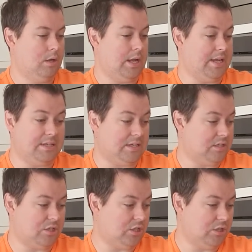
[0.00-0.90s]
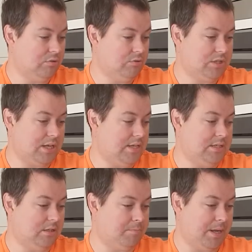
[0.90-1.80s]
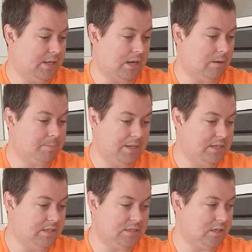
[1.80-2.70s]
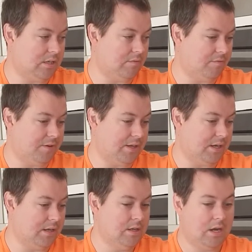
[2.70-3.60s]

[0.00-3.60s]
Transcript: easy to use, easy to pick up, easy to configure,